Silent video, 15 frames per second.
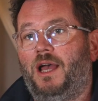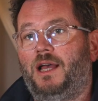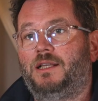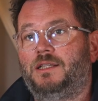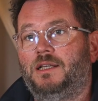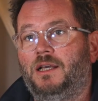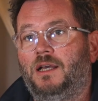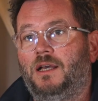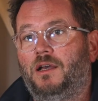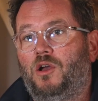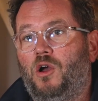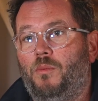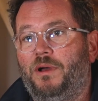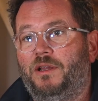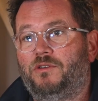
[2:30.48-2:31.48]
had
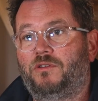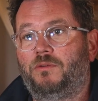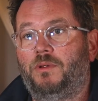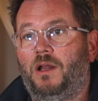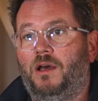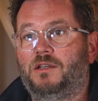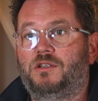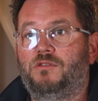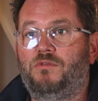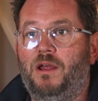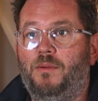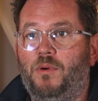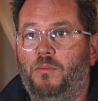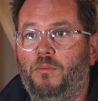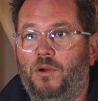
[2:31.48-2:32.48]
comments from the likes of
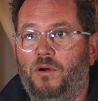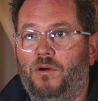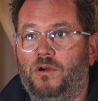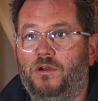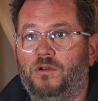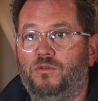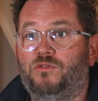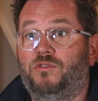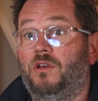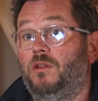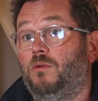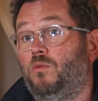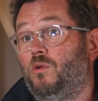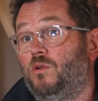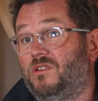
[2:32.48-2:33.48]
Raymond Blanc and
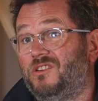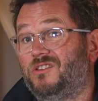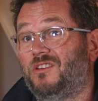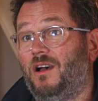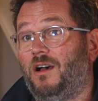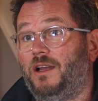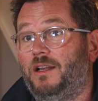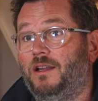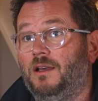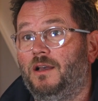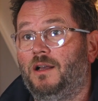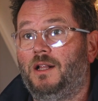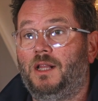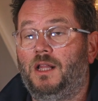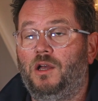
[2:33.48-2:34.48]
also the Waterside
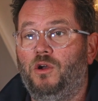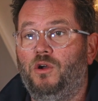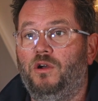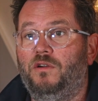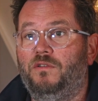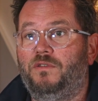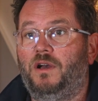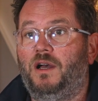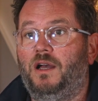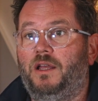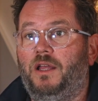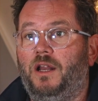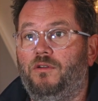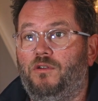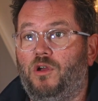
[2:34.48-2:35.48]
who have uh,
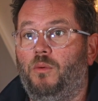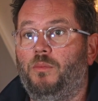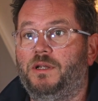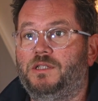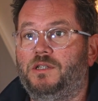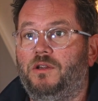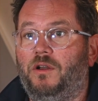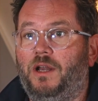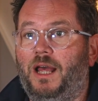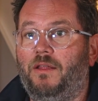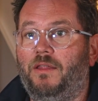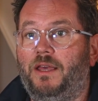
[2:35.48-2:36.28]
you know, commented on how